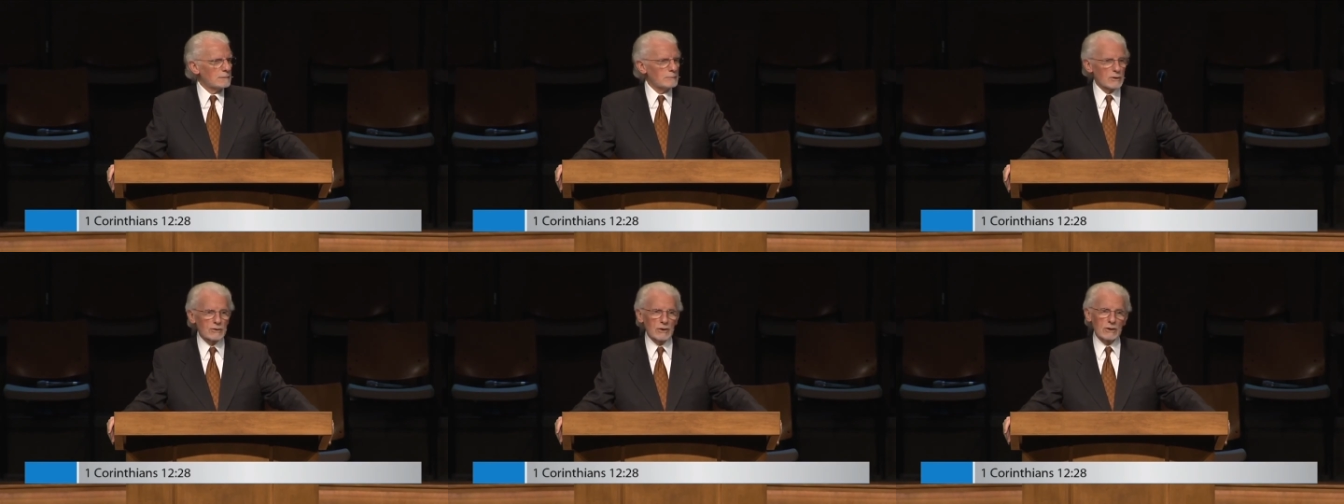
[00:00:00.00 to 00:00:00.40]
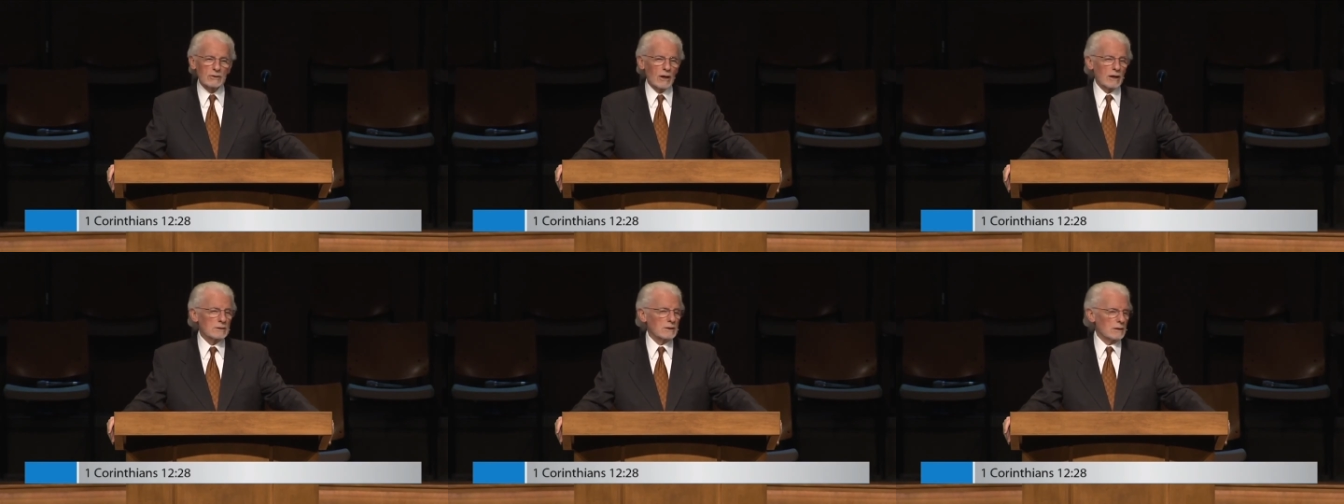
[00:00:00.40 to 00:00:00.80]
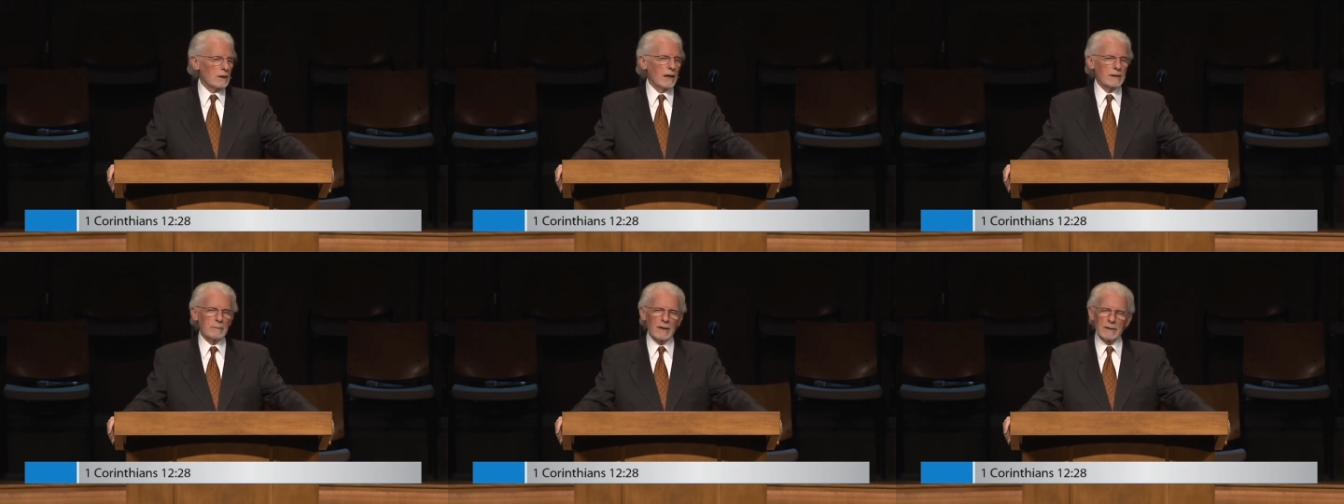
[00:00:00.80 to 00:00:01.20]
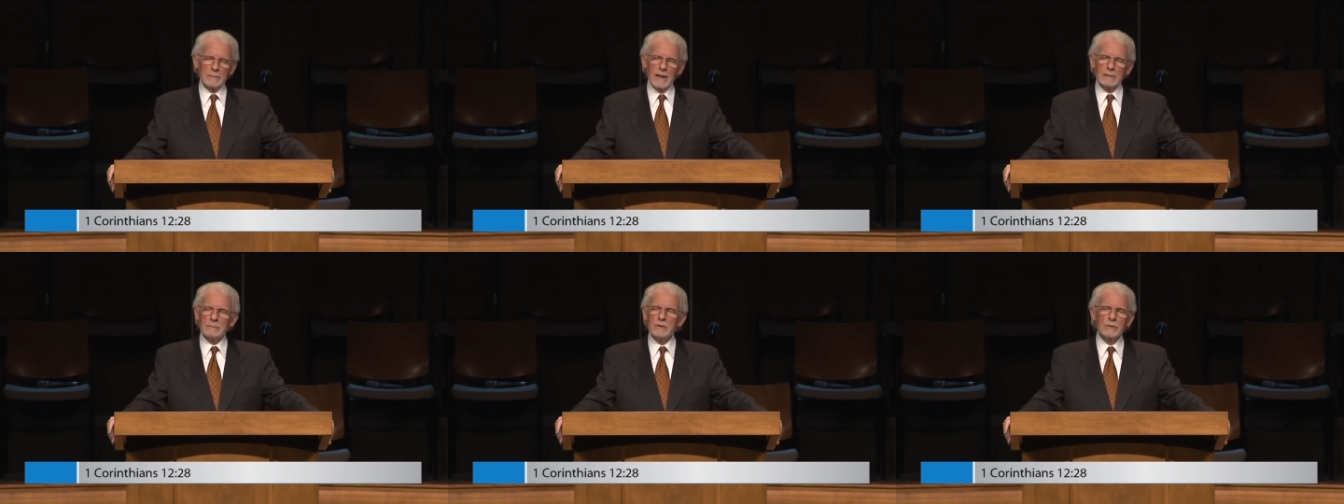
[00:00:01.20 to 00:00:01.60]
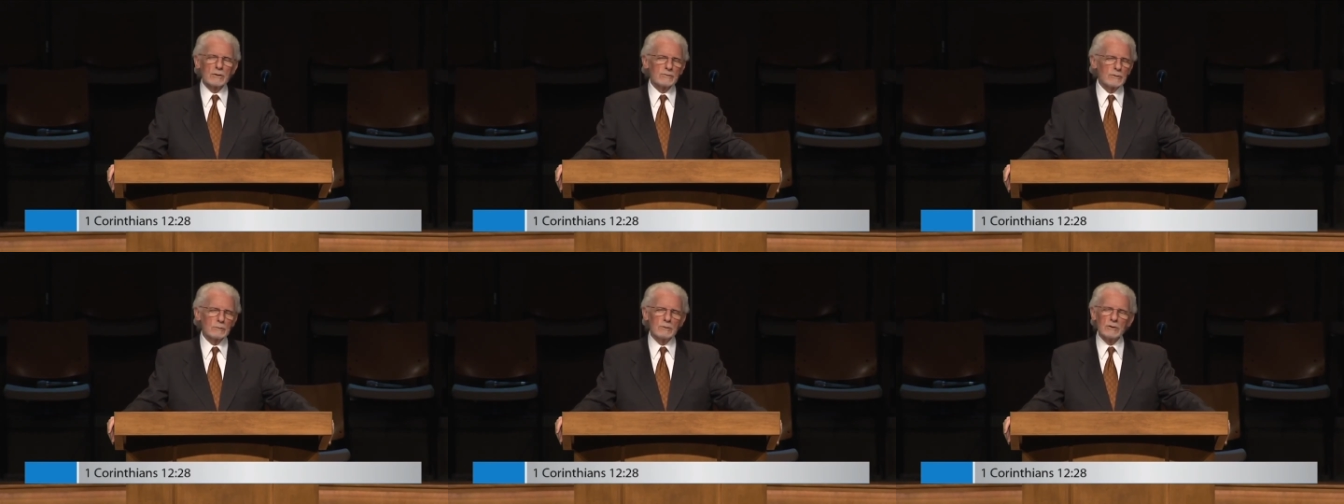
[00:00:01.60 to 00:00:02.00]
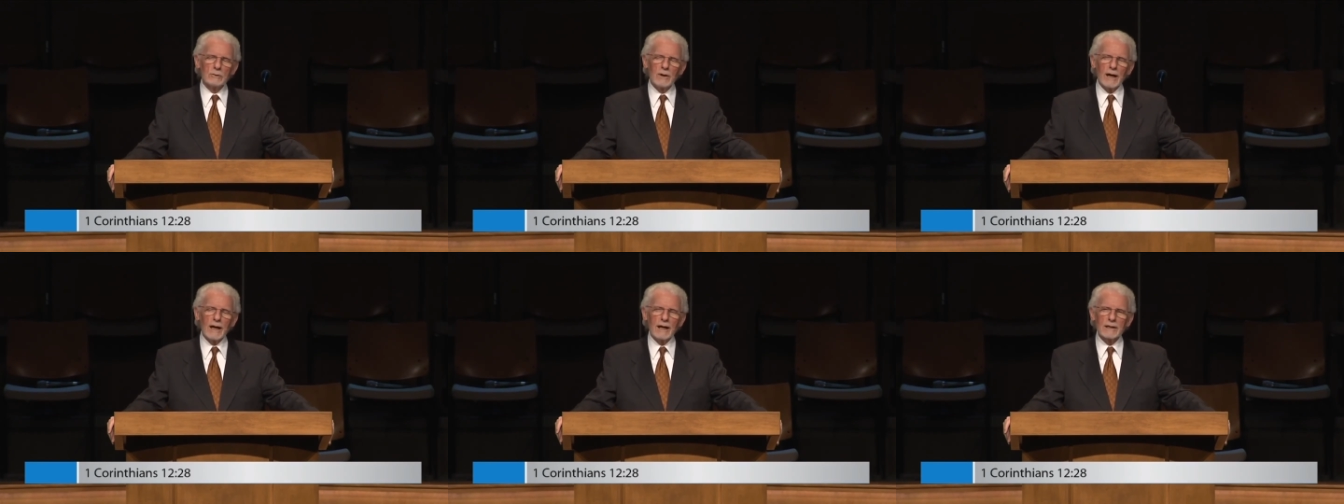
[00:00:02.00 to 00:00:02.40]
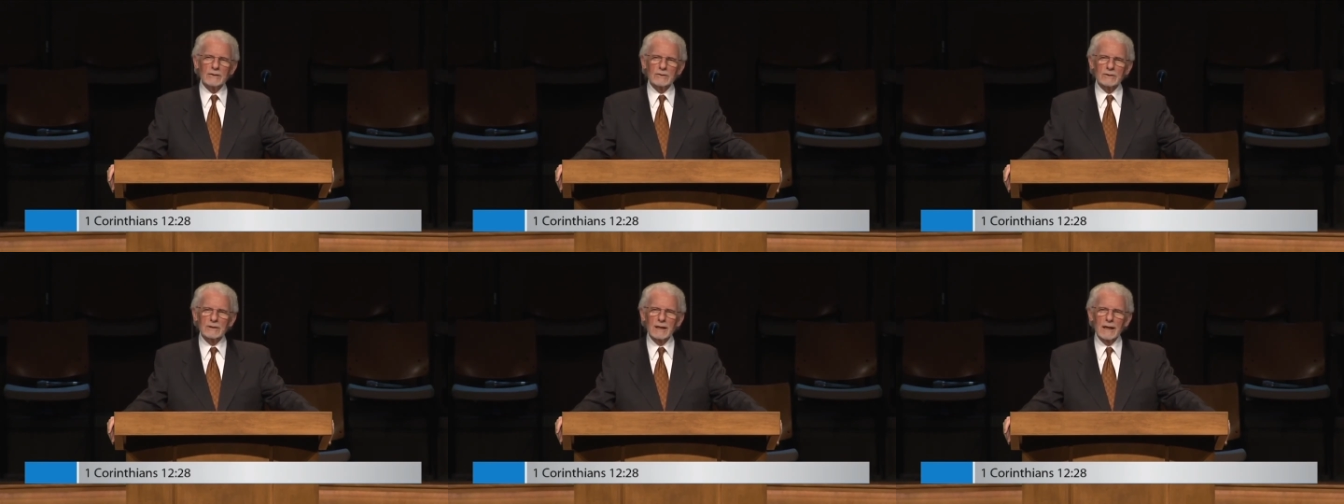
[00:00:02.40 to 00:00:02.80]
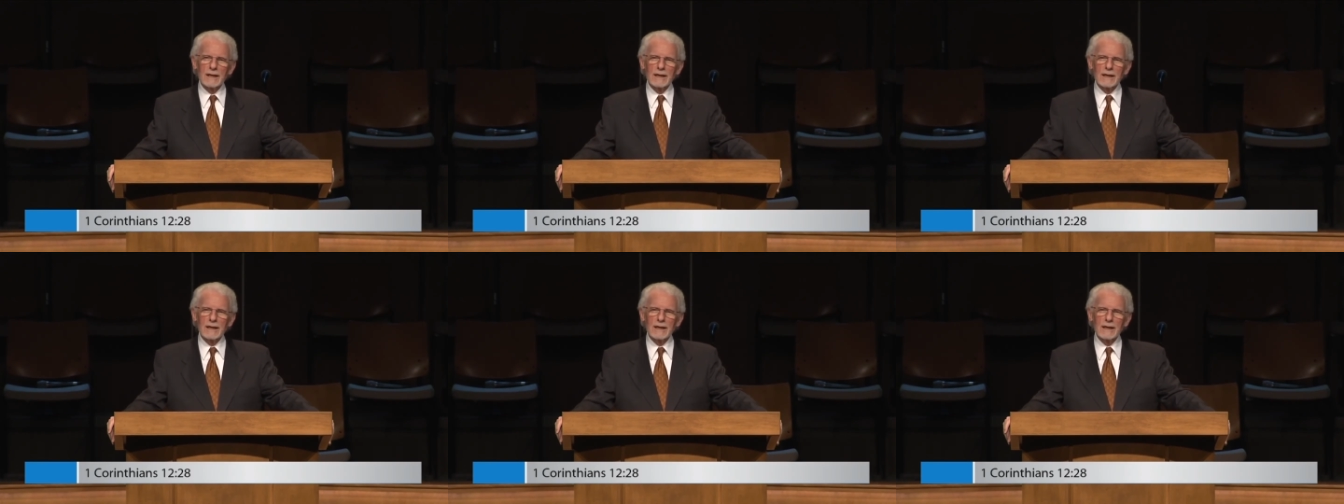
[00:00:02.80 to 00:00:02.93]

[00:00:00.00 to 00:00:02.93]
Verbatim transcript: but she talked a lot about my beautiful blue eyes.